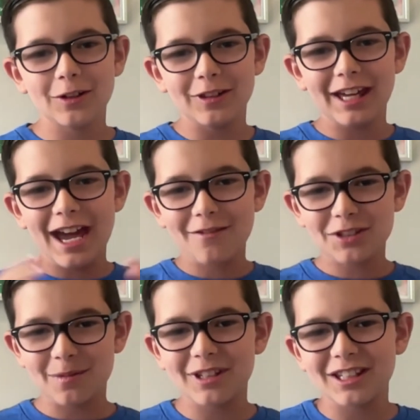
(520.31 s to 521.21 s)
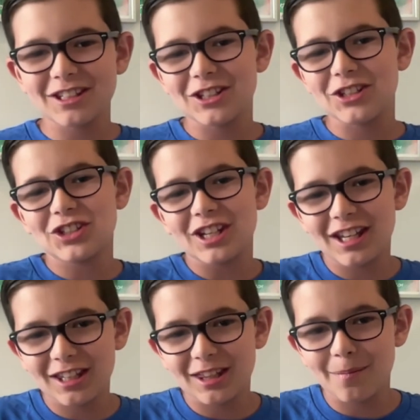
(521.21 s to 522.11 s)
They have something to the
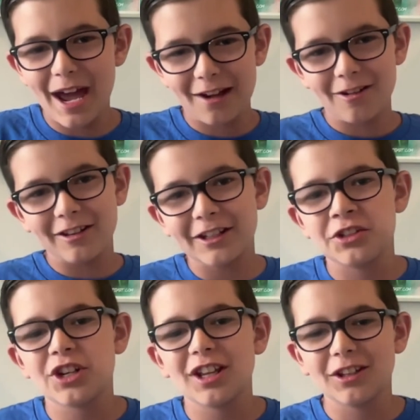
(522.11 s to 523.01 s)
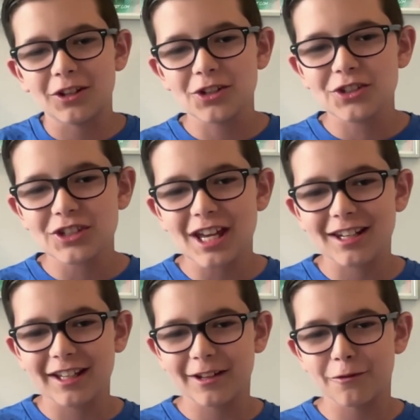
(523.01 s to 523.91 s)
city in the background. Like Jalen Hurts has
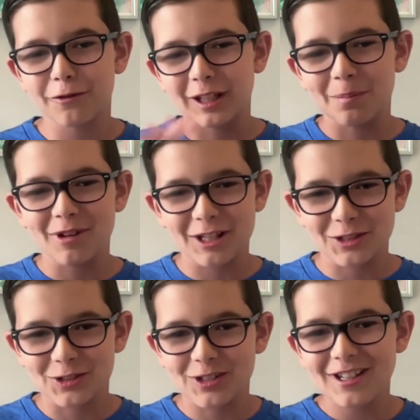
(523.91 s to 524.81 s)
had like a Philly pretzel.